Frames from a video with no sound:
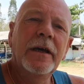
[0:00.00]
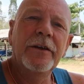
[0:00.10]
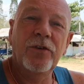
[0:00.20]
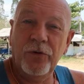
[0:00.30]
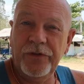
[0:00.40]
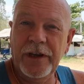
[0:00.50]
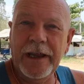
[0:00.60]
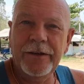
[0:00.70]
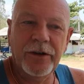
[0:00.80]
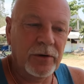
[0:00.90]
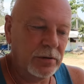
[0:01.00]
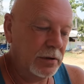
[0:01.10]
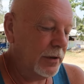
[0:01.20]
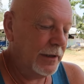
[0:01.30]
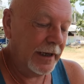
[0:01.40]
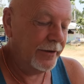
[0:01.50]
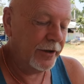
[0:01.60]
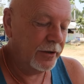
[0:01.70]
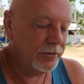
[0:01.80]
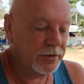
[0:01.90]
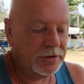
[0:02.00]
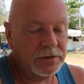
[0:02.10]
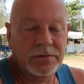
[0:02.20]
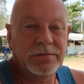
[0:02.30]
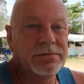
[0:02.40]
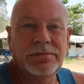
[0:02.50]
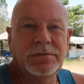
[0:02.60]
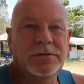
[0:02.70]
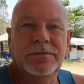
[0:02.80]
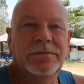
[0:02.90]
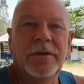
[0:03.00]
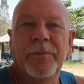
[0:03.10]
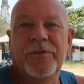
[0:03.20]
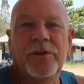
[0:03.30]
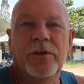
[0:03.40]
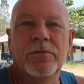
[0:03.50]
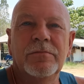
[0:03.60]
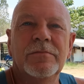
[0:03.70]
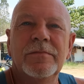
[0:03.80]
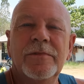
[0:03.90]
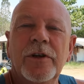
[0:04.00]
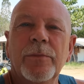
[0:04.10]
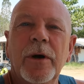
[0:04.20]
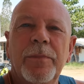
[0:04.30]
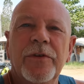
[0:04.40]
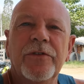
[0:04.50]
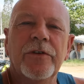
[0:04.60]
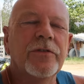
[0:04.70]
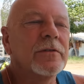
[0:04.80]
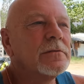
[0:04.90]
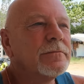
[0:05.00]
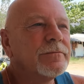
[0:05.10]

He talks to Lando. Lando's up to you. None of my business.